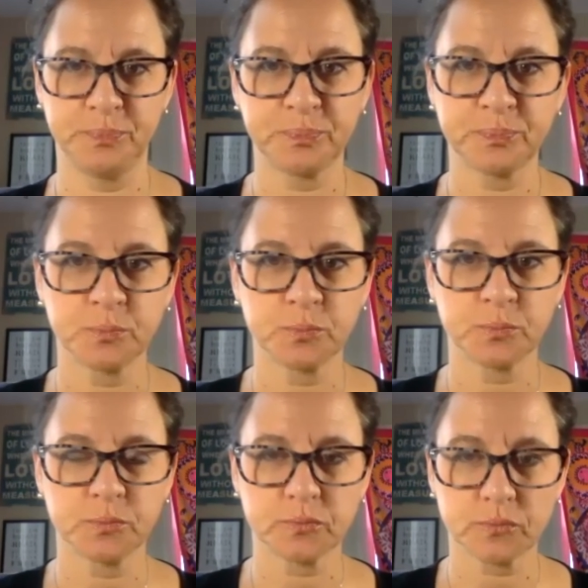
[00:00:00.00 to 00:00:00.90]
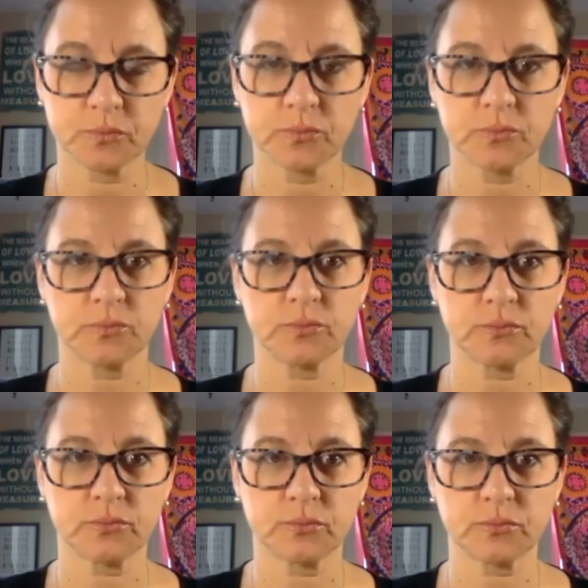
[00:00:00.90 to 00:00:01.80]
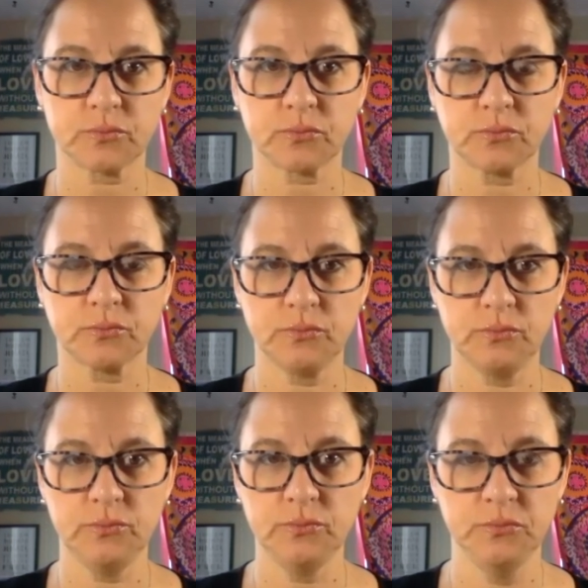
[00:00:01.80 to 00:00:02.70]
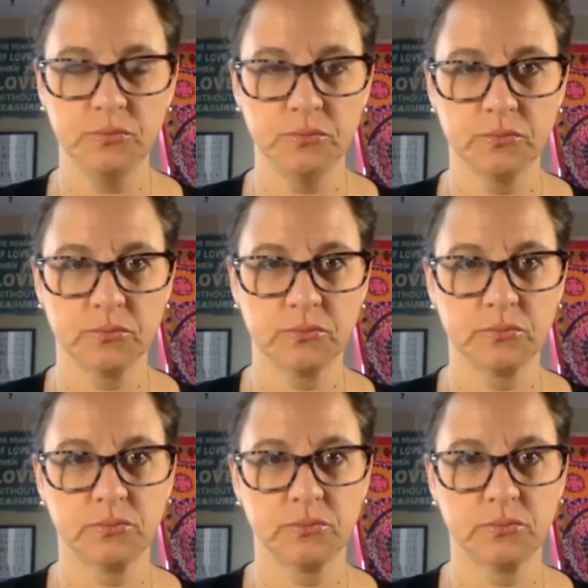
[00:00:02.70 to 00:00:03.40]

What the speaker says: (silent)